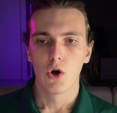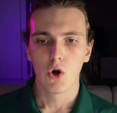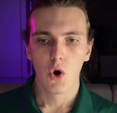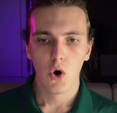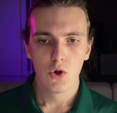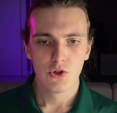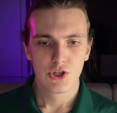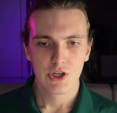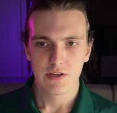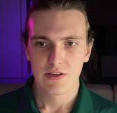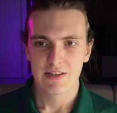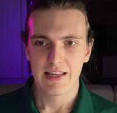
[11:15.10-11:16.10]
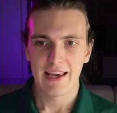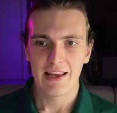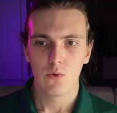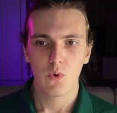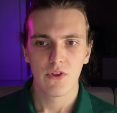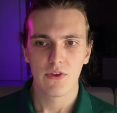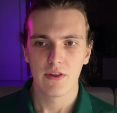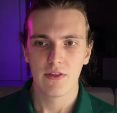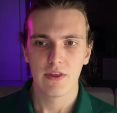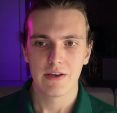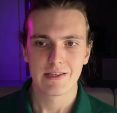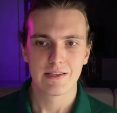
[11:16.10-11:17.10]
Gold just stayed within
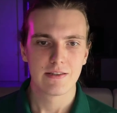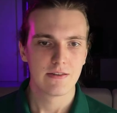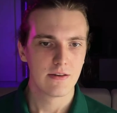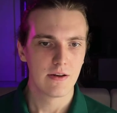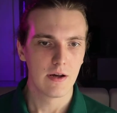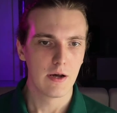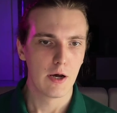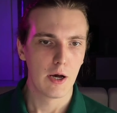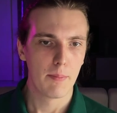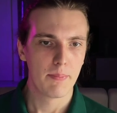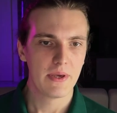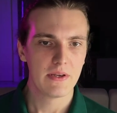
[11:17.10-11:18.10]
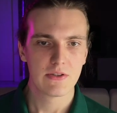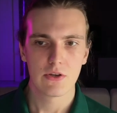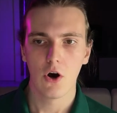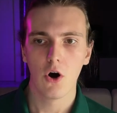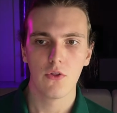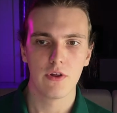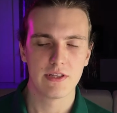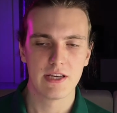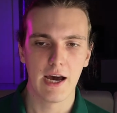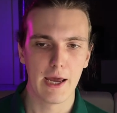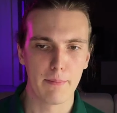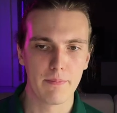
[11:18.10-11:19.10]
this piece all the
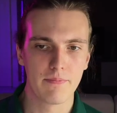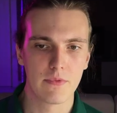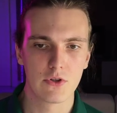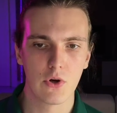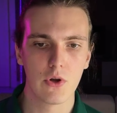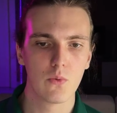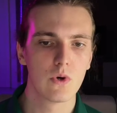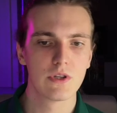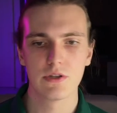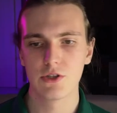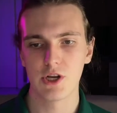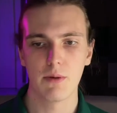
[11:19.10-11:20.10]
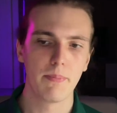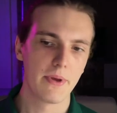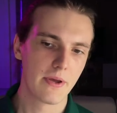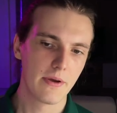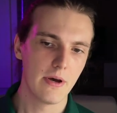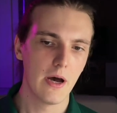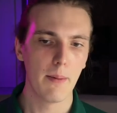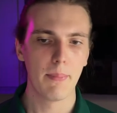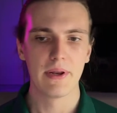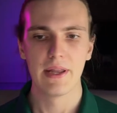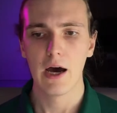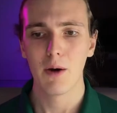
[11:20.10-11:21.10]
time. So it wasn't jumping up
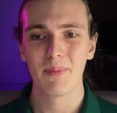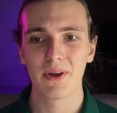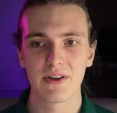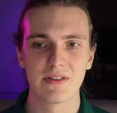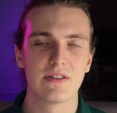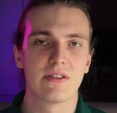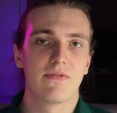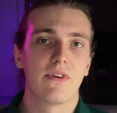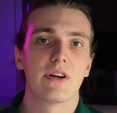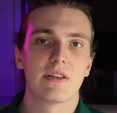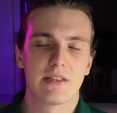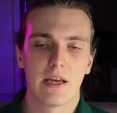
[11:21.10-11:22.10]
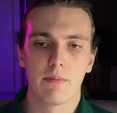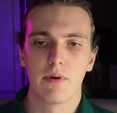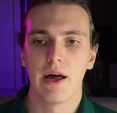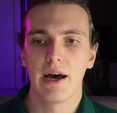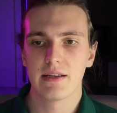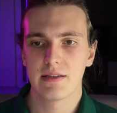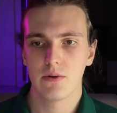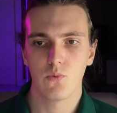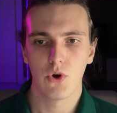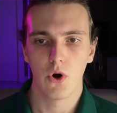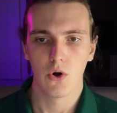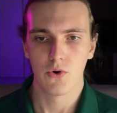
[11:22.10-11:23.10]
and down because it's a very stable asset.
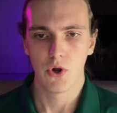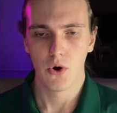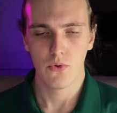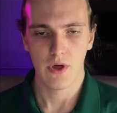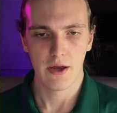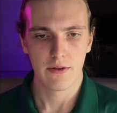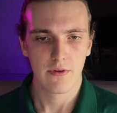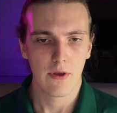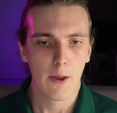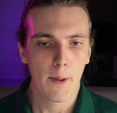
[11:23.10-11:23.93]
We all know that.